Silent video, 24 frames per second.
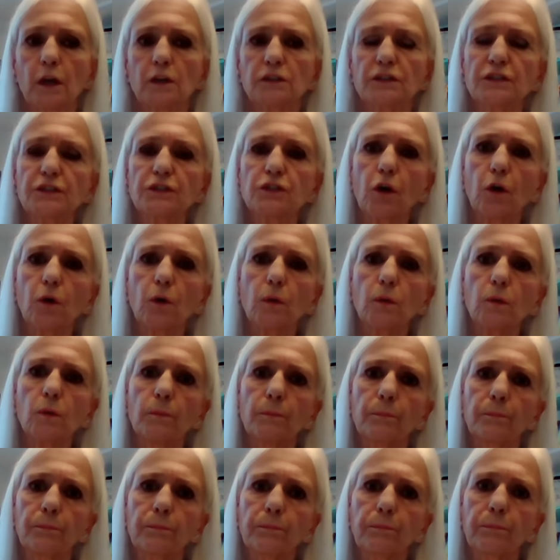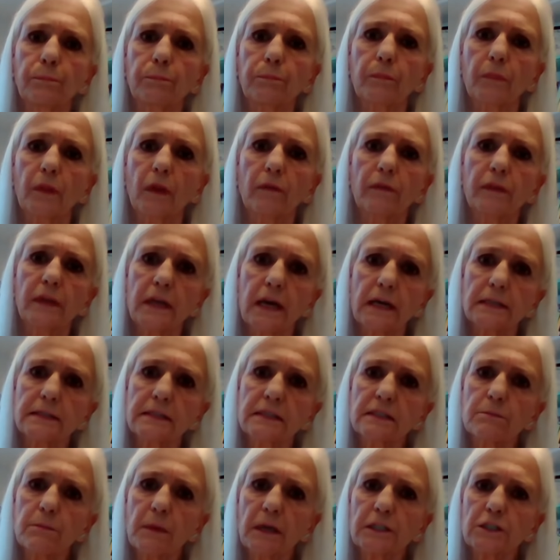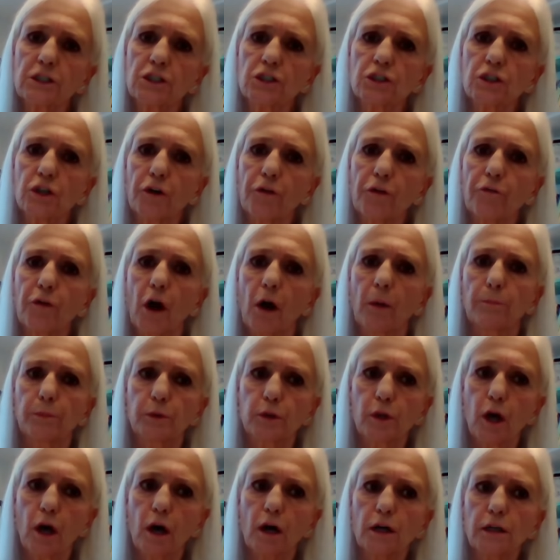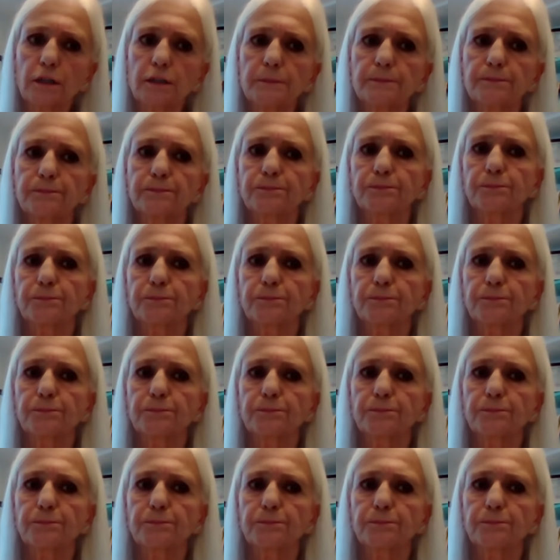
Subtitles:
So the estimation of blood